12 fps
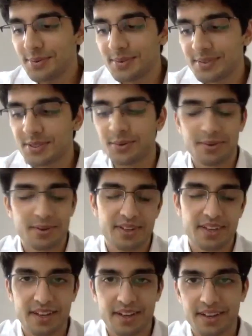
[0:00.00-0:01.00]
So
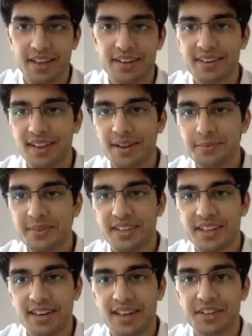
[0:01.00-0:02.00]
again, in line with
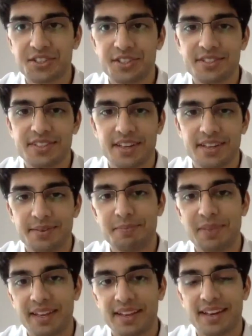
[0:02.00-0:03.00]
elections and
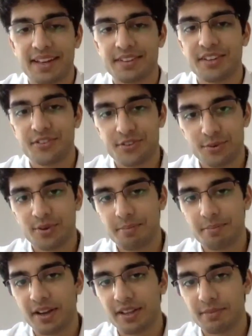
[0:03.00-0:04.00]
being elected truly
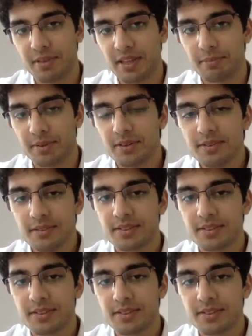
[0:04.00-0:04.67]
by the people,